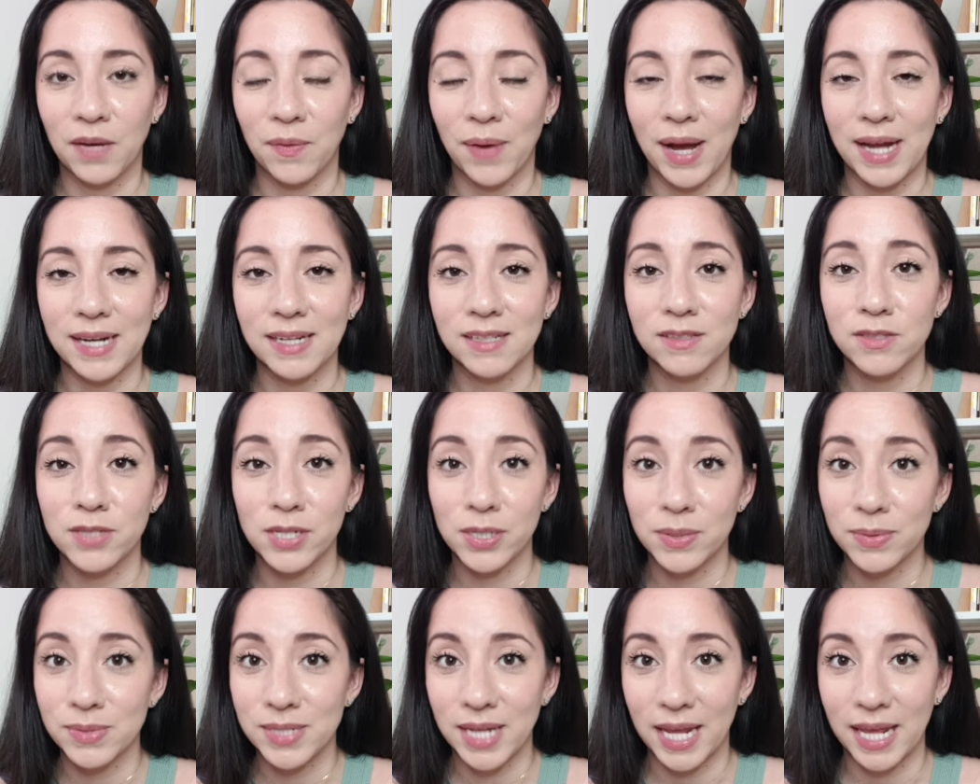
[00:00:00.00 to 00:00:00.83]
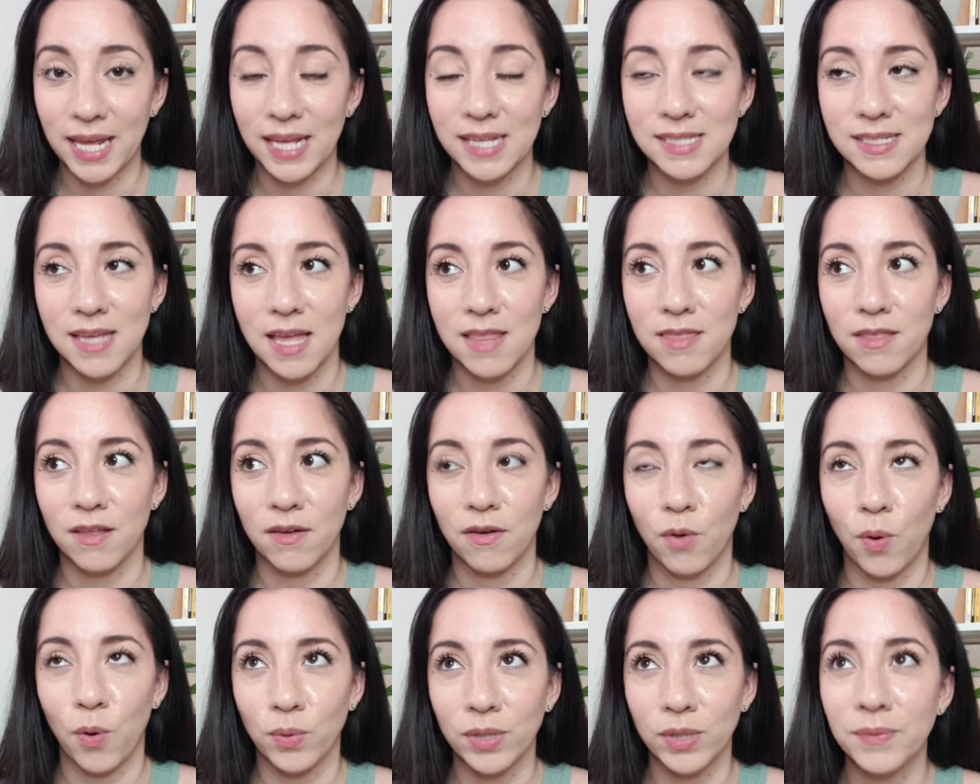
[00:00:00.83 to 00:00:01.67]
I did two takes, and the
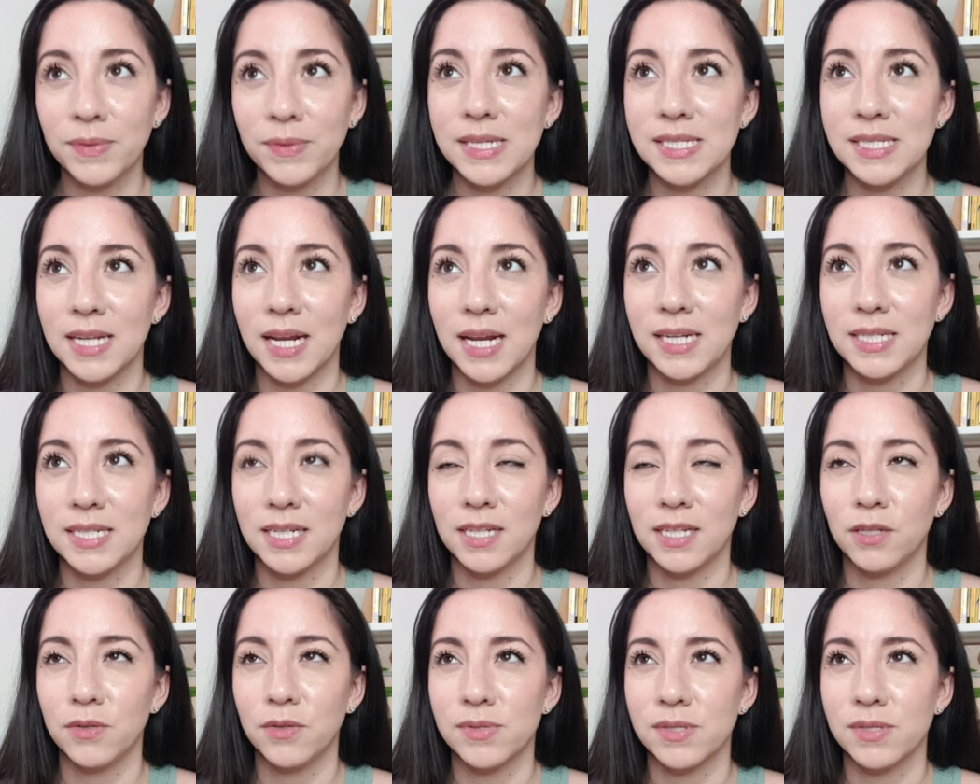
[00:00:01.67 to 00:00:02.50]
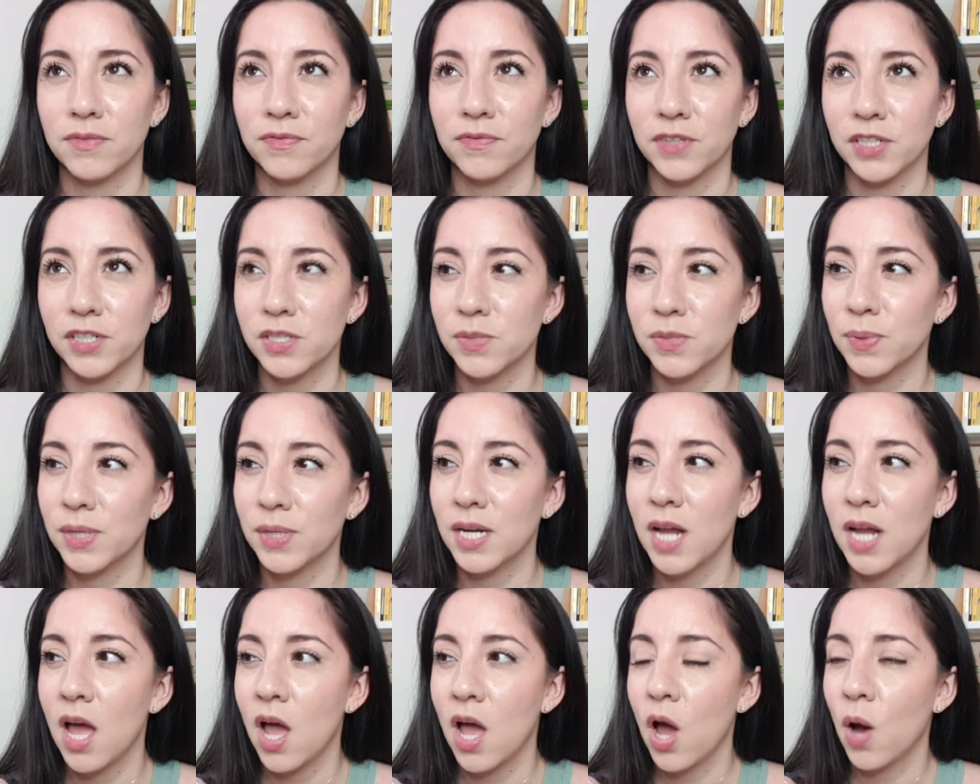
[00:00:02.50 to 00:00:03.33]
only reason I didn't use the first
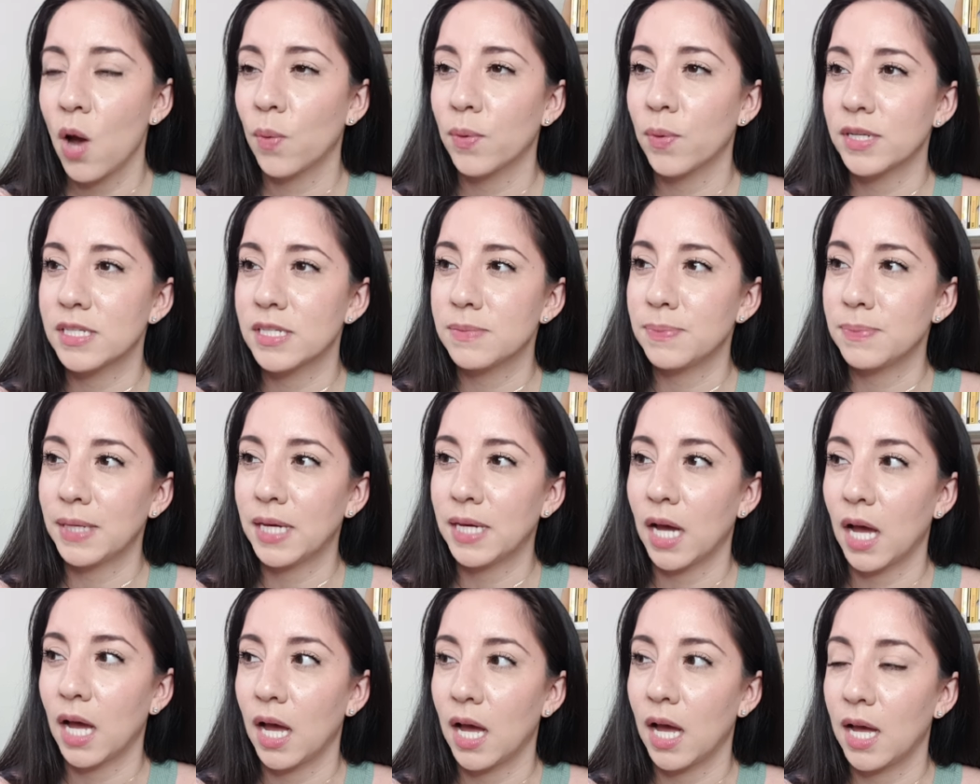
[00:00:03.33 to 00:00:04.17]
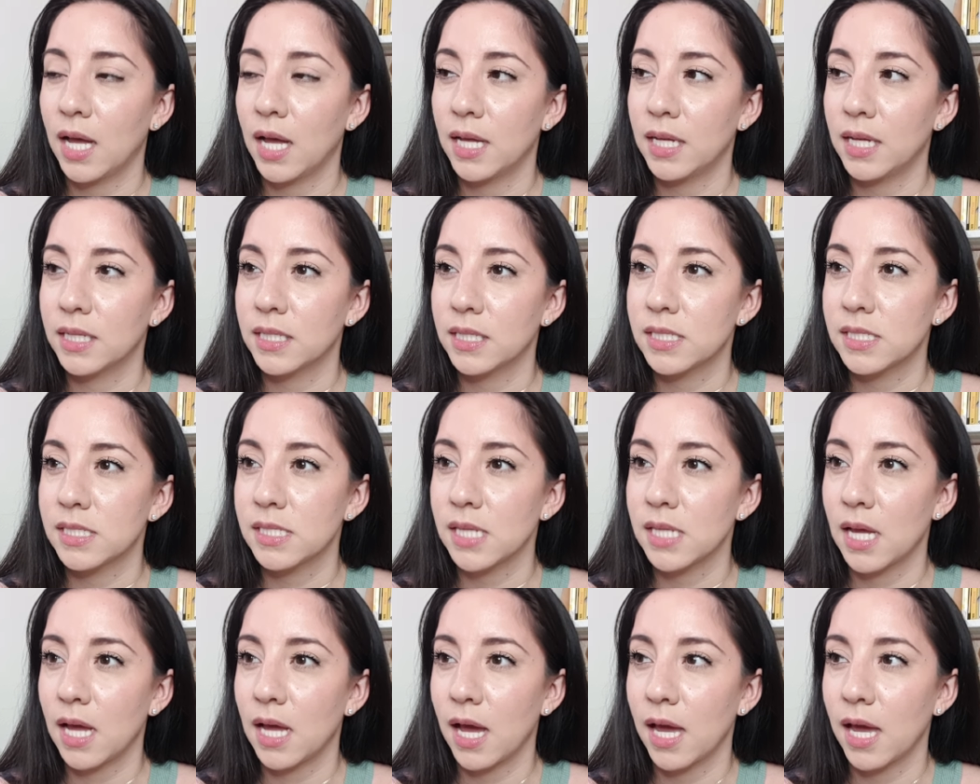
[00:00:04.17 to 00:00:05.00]
one was because
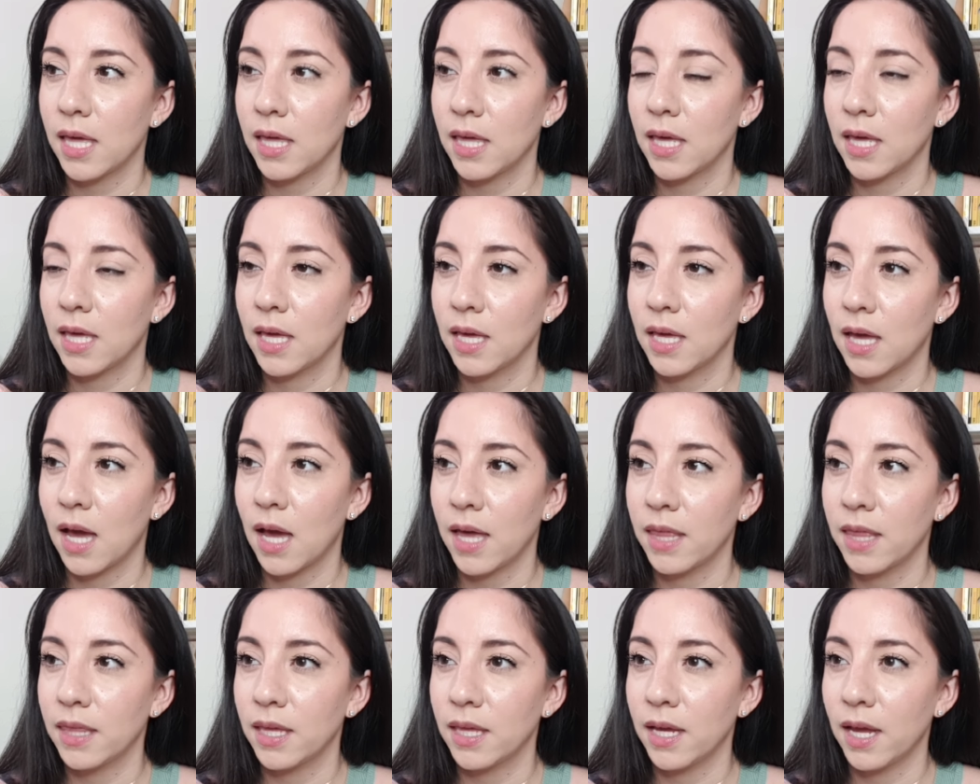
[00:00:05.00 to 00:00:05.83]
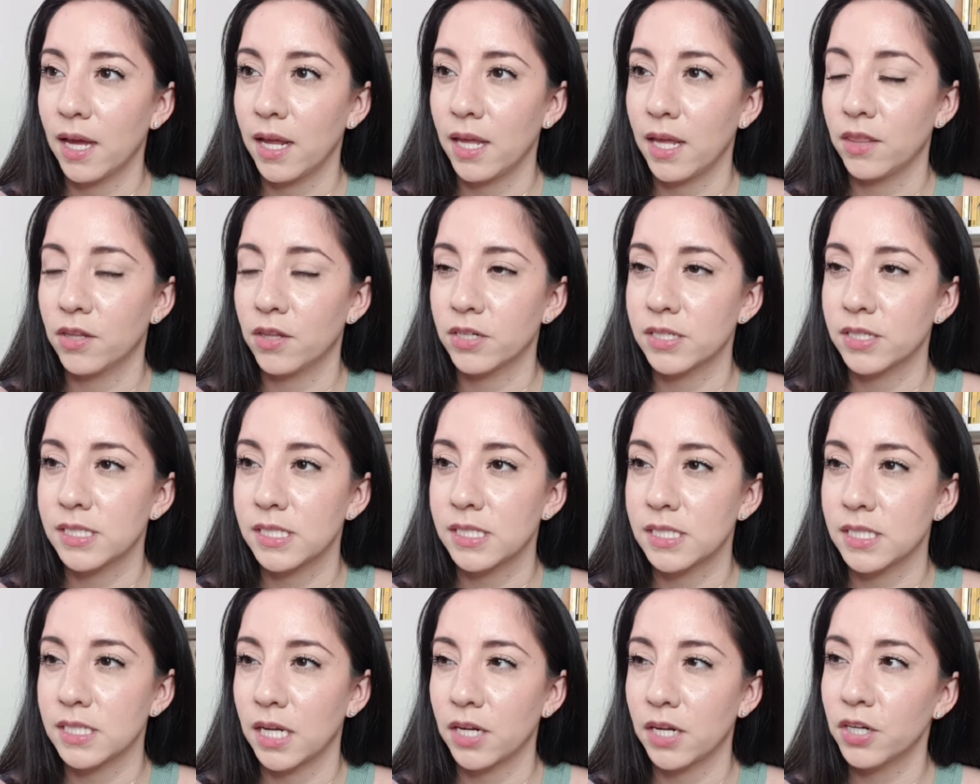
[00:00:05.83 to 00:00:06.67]
I I think I either
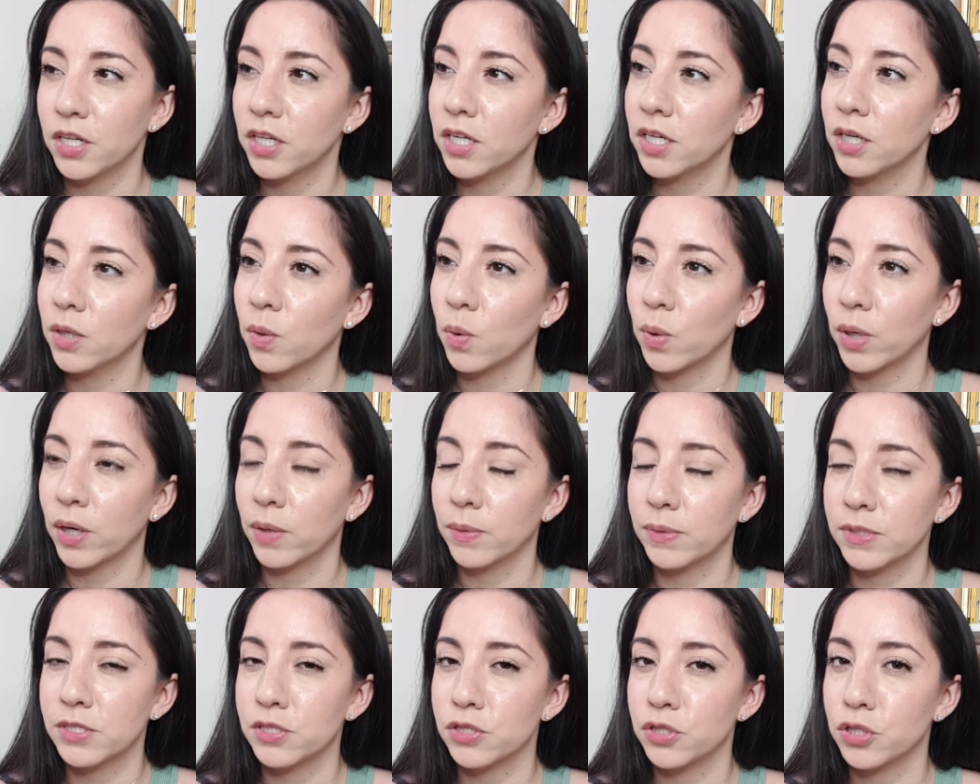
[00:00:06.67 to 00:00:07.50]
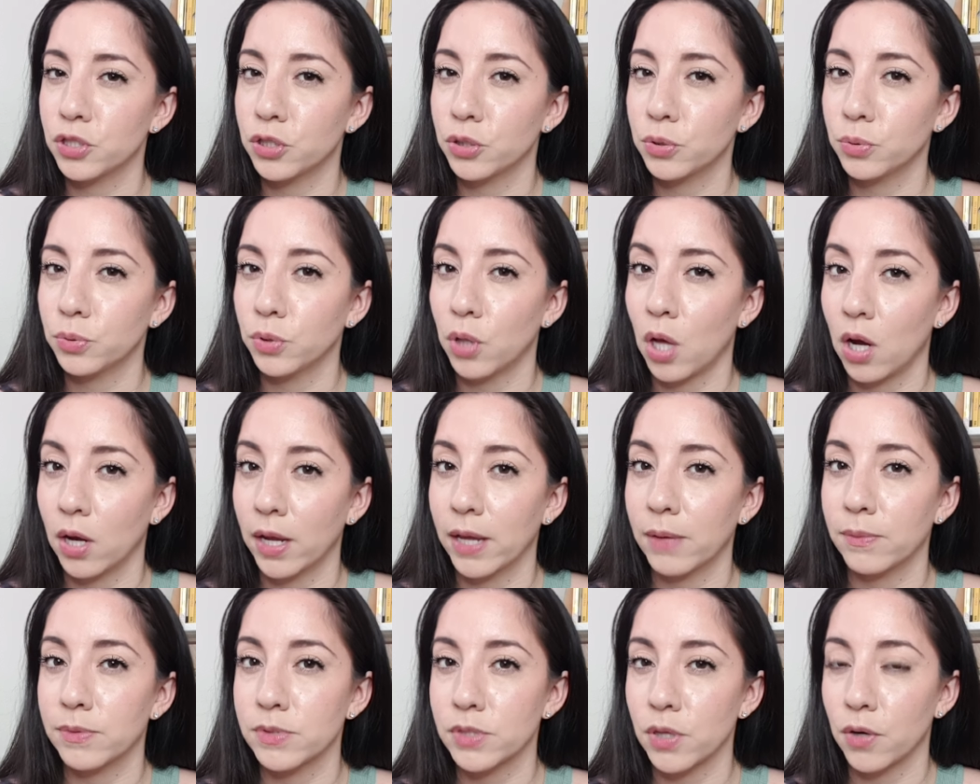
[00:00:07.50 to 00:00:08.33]
stuttered or it was too long.
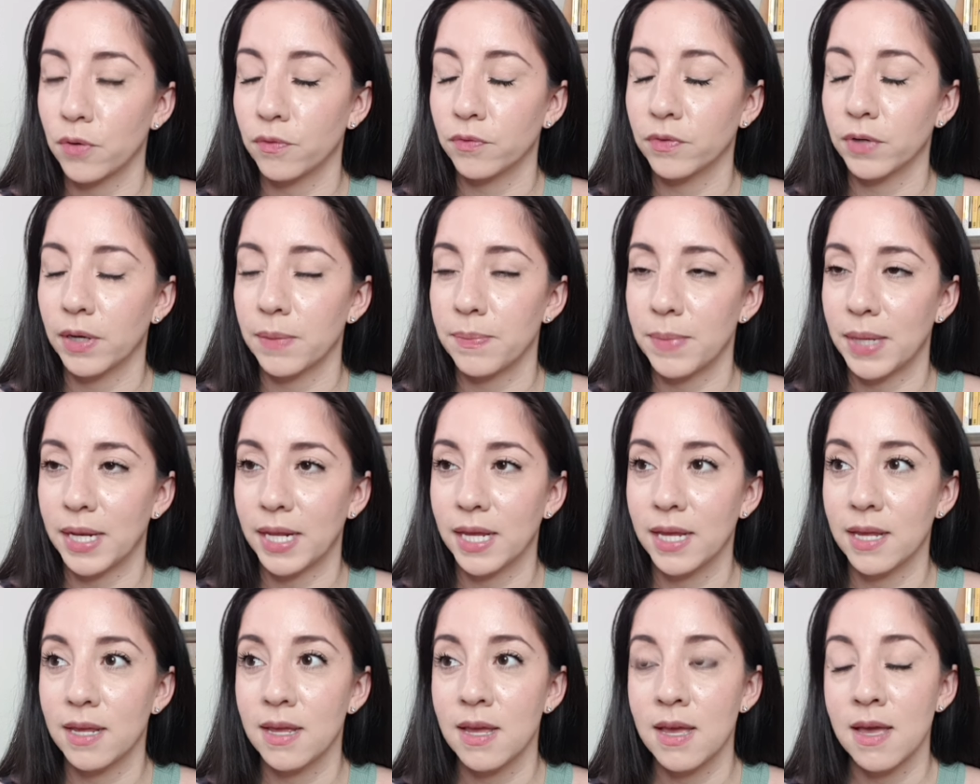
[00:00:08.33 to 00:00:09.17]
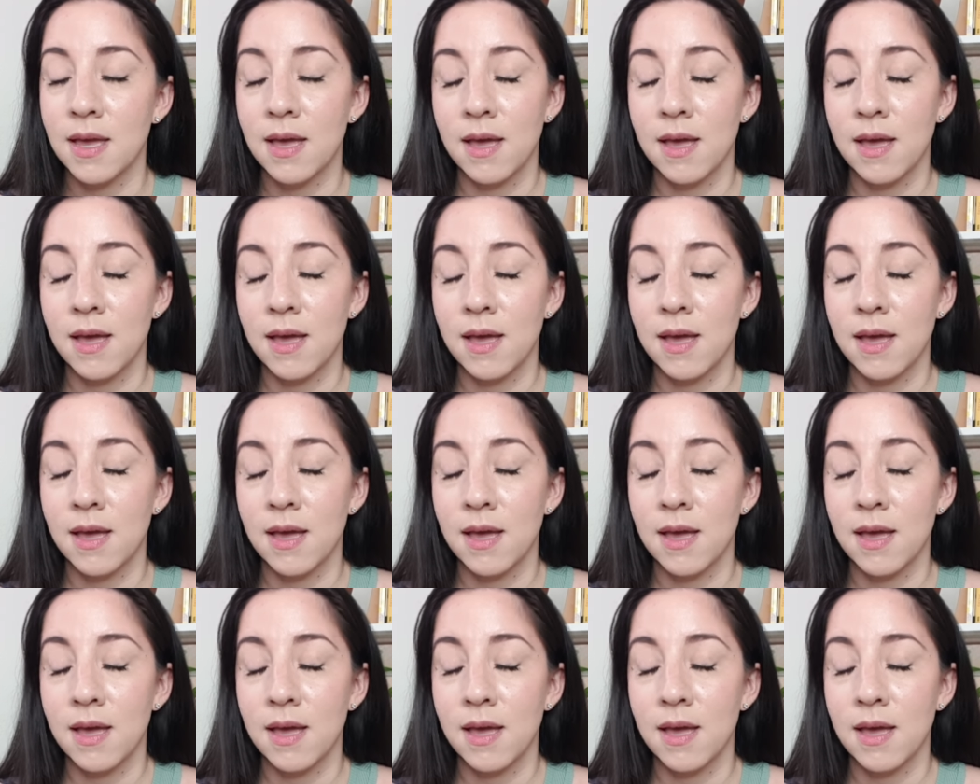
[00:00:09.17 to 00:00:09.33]
It was over a minute,